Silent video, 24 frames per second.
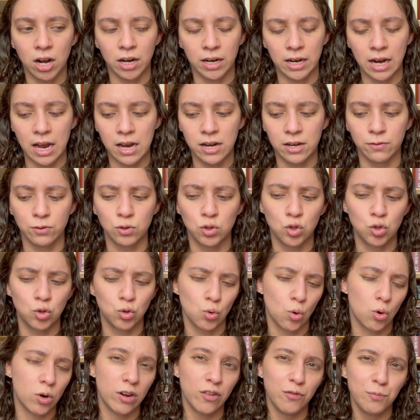kind of
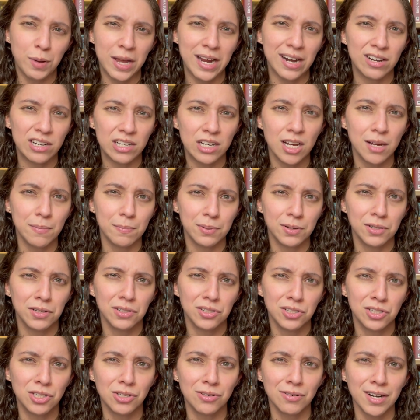sort of paired up
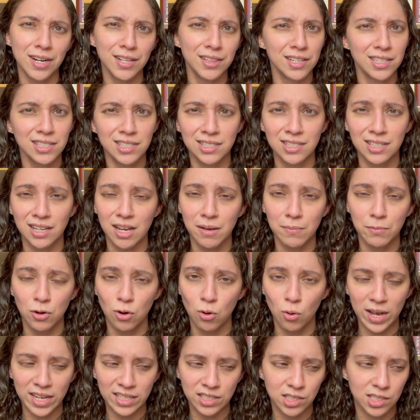during this
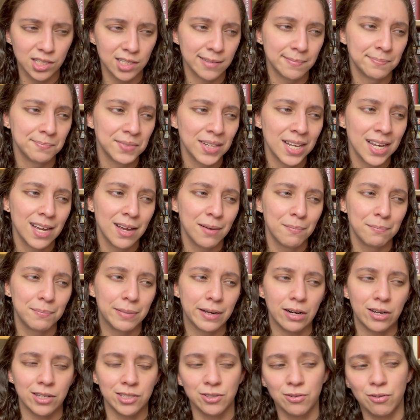quest,
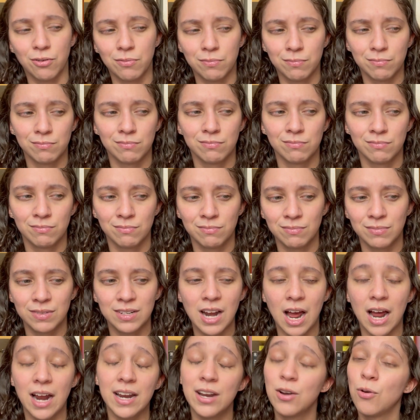but also
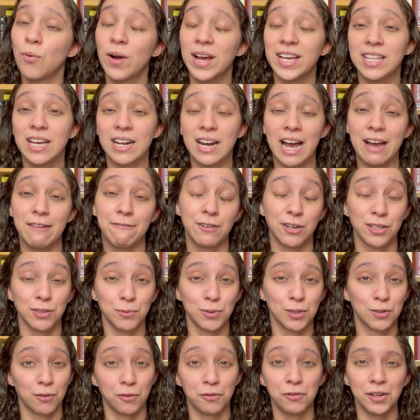not in a way that I felt
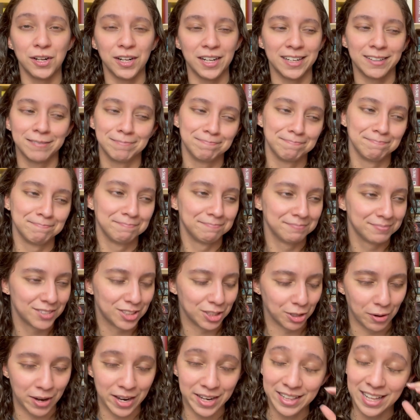was fulfilling.
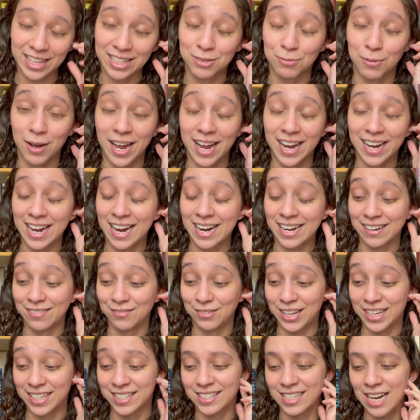So that's why I kind of
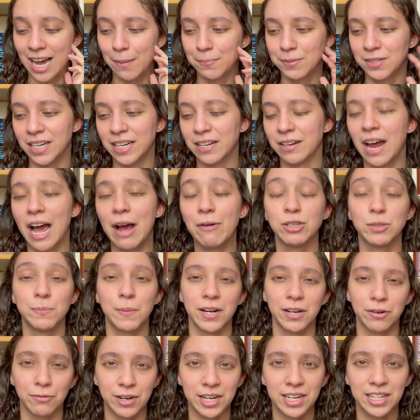like stopped, and I was
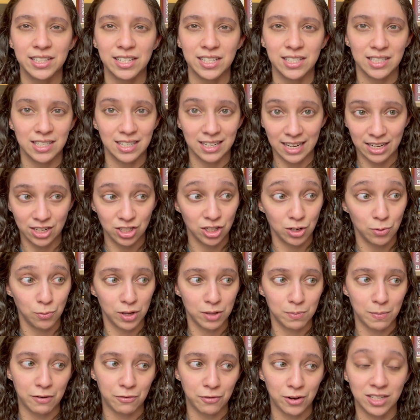buddy reading this collection
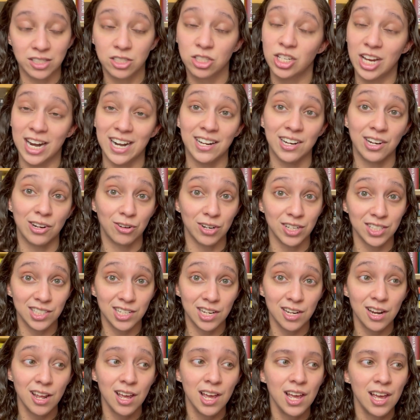with my friends Shannon and
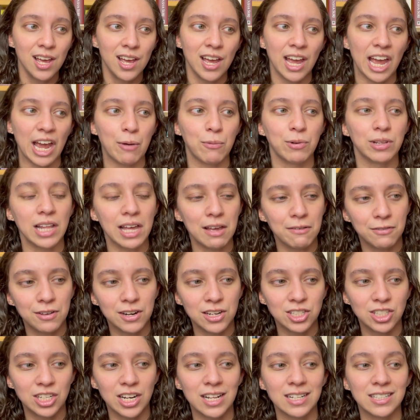Kristen. And when they
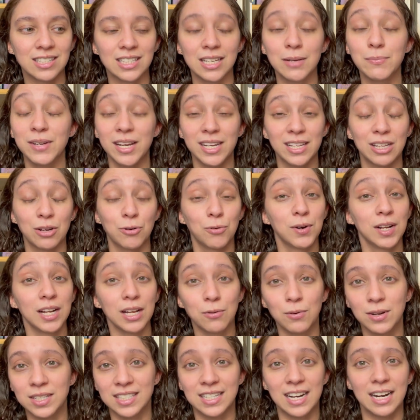finished it, it seemed like there really
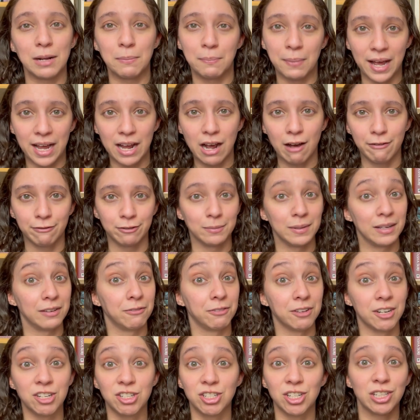wasn't any payoff for me
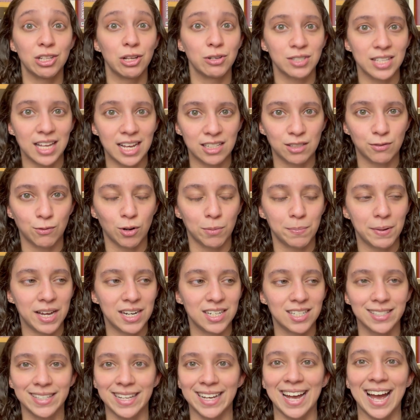finishing those last four
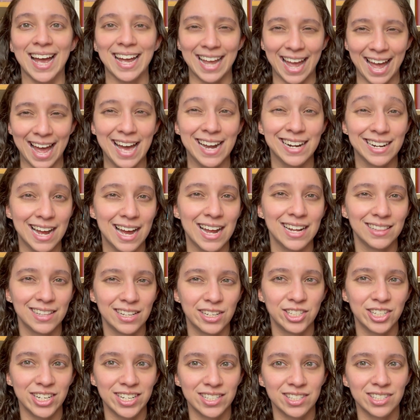pages. Like, I had gotten the
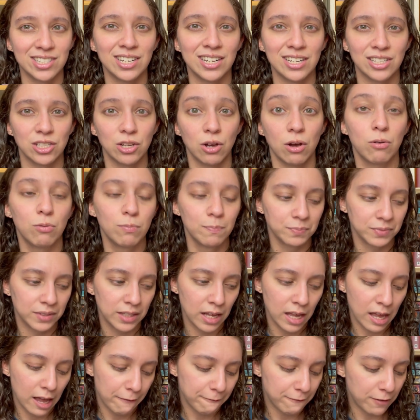gist, and so
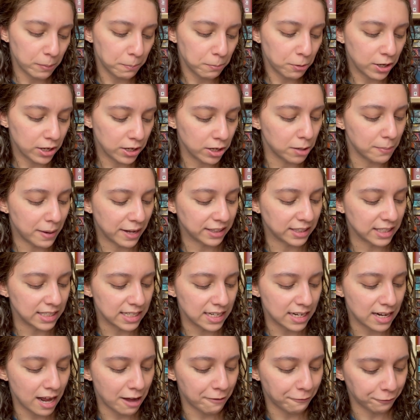felt pretty good about the
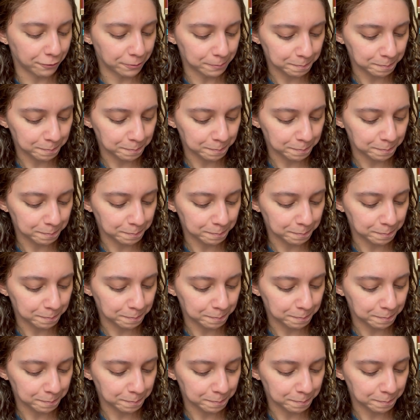DNF.